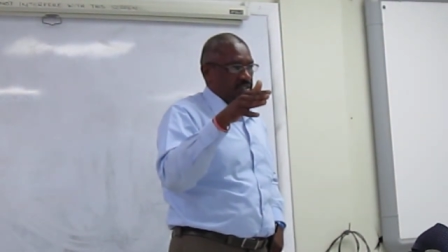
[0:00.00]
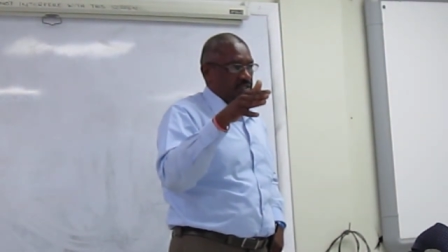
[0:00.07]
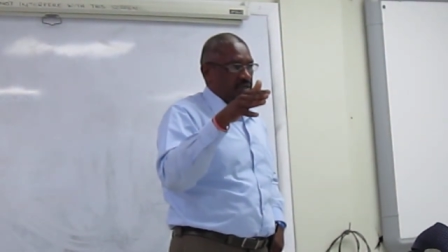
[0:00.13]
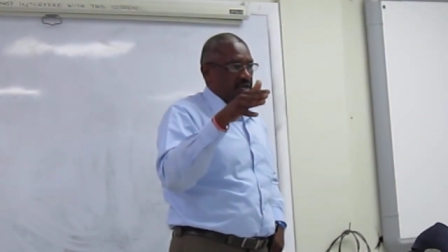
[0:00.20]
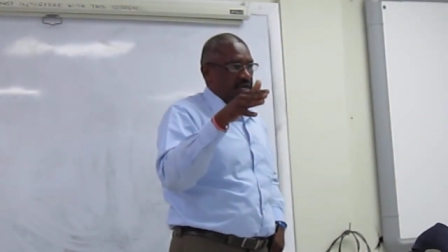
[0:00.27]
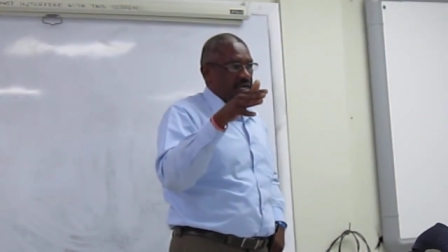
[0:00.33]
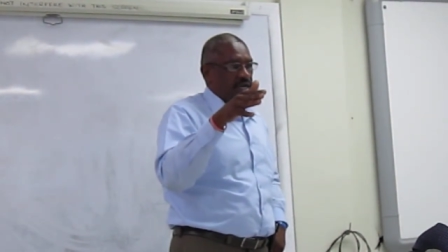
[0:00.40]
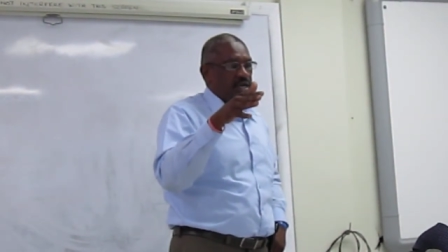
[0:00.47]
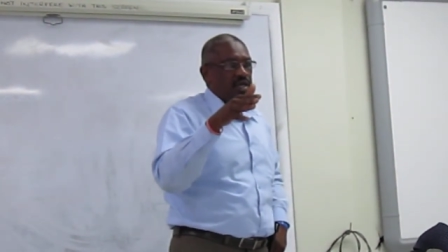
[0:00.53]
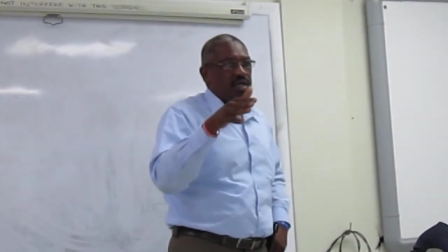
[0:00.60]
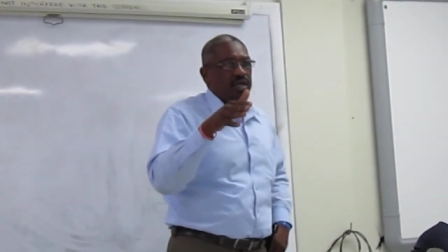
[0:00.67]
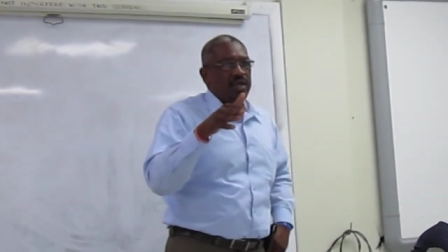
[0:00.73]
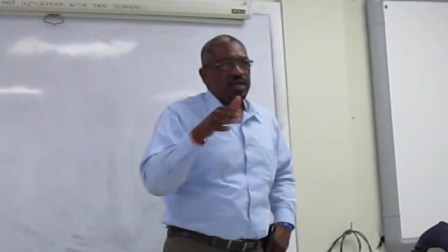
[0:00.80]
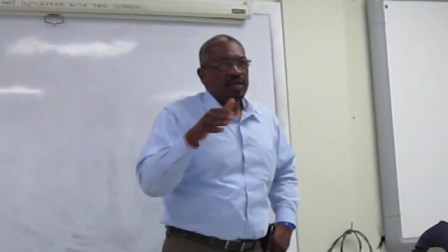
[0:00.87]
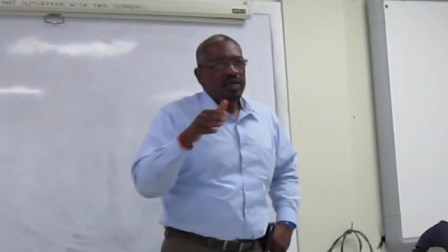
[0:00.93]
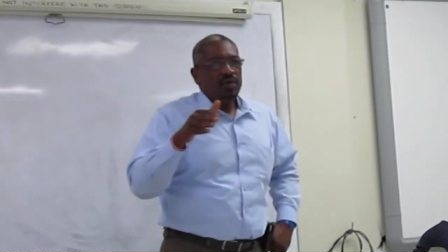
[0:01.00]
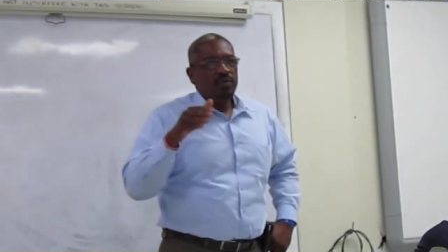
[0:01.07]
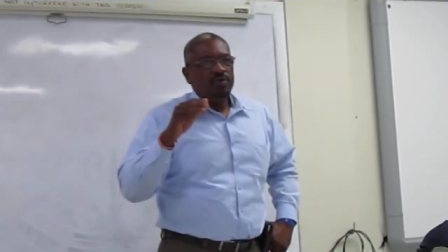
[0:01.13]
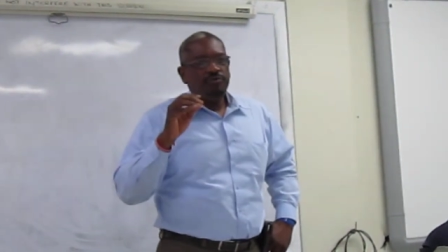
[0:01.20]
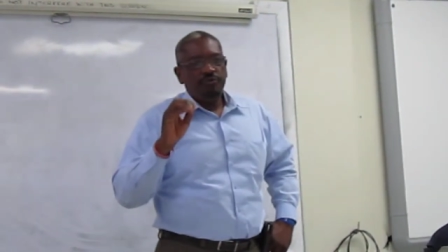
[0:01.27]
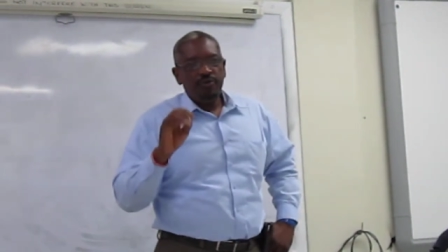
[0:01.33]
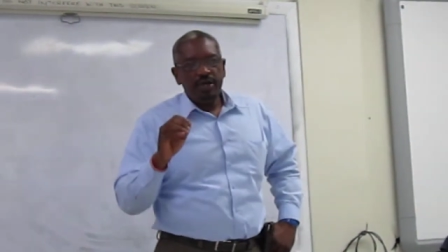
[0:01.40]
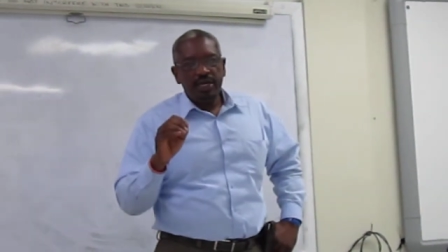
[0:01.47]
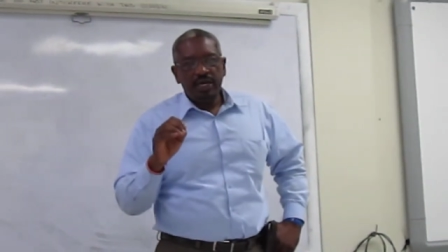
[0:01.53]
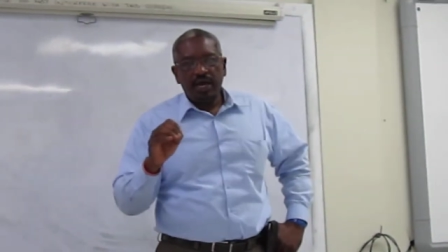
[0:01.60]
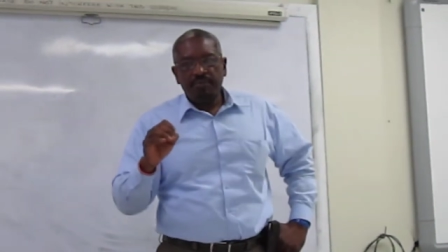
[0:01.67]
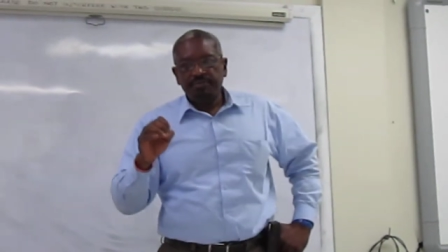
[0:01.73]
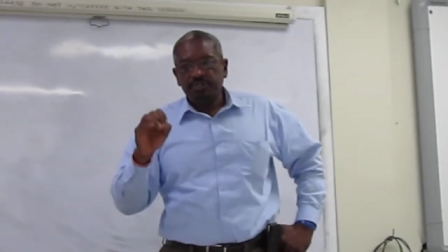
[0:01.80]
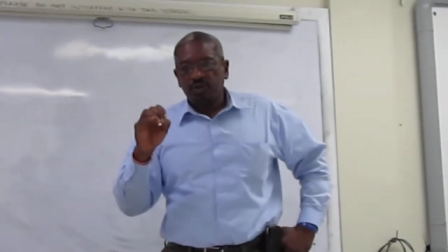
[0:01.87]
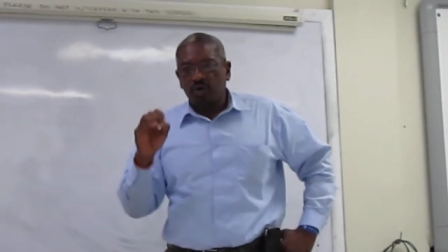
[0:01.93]
All right? We freed it
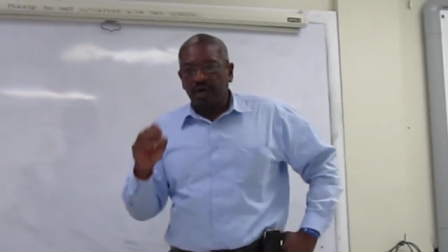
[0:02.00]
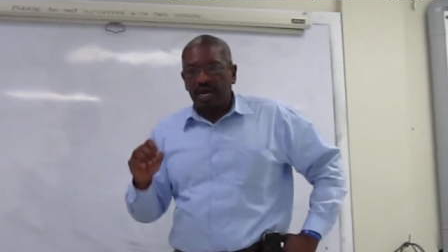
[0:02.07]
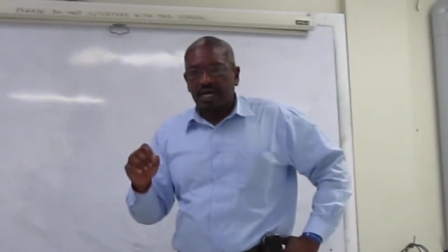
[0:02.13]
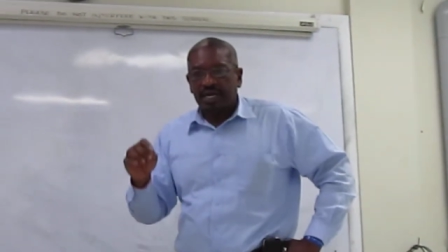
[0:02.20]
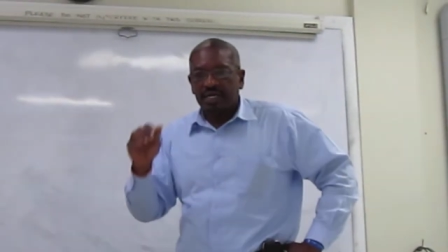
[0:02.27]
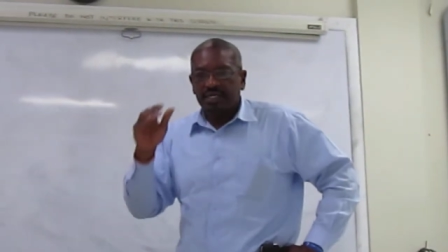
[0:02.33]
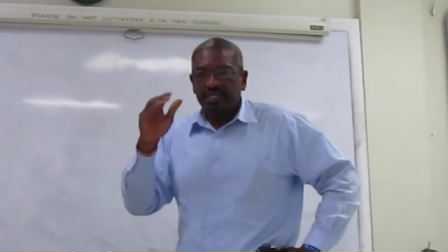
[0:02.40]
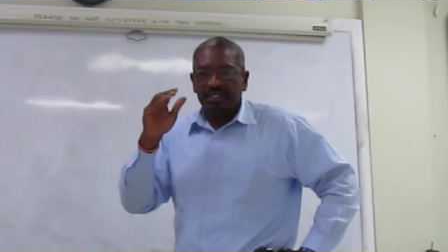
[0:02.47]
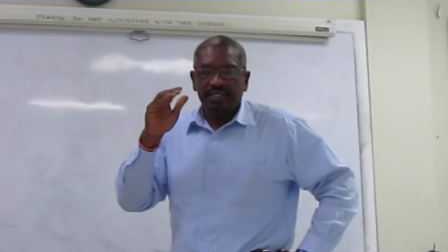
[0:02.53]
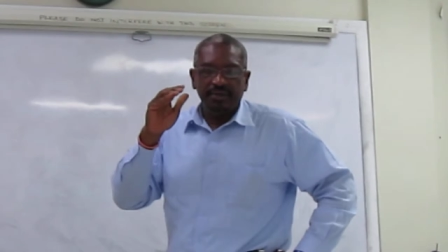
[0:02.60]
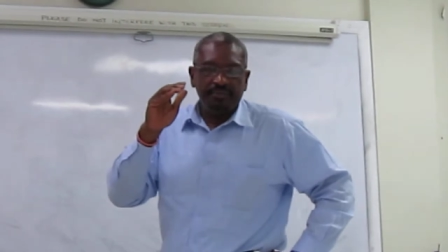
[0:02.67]
up so that the